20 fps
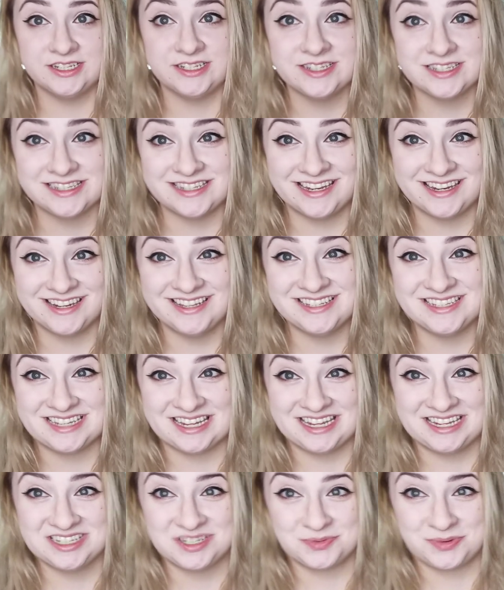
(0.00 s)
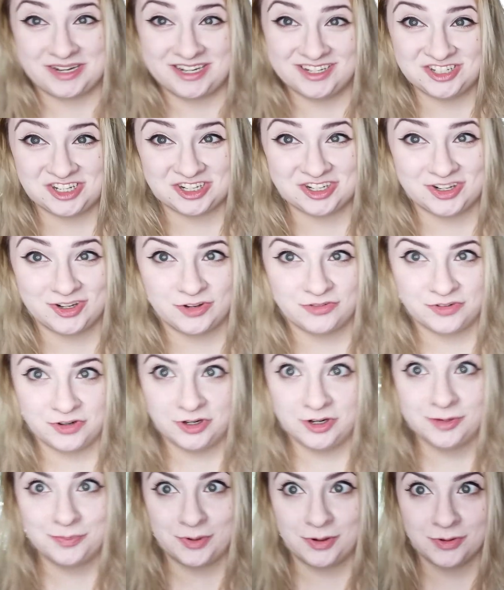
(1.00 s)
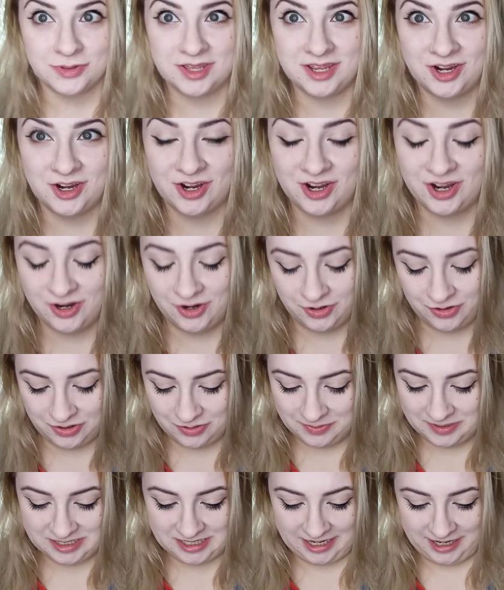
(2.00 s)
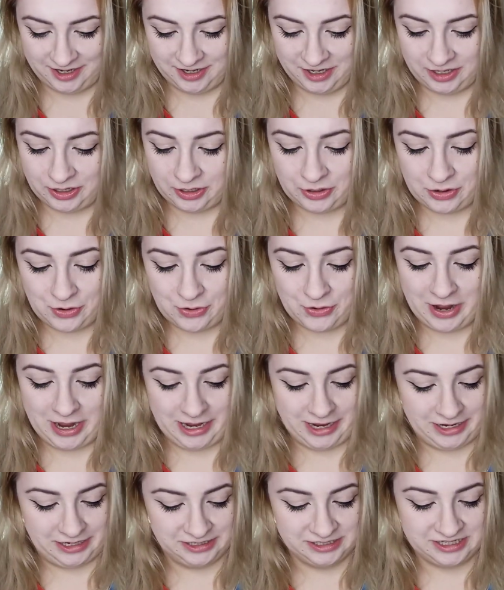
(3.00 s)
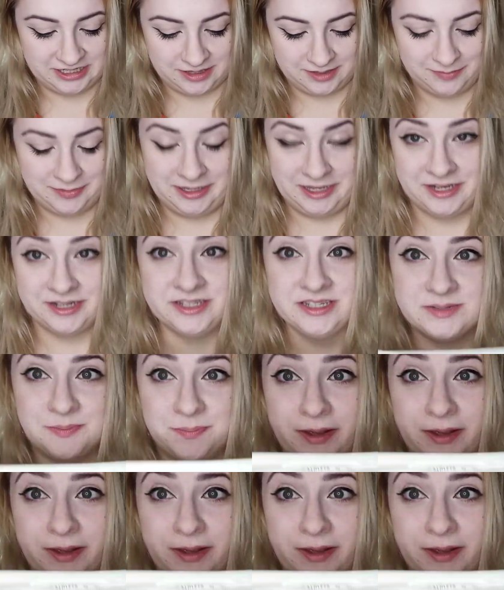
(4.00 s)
didn't see any stains when I checked it over both here at home a second ago and at the bins,